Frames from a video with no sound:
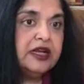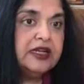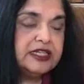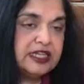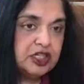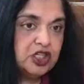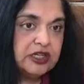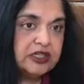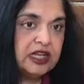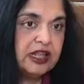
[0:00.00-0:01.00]

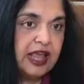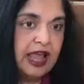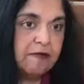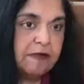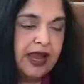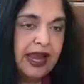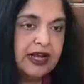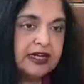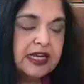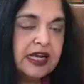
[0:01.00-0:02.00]
decisions that they have
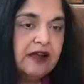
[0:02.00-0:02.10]
made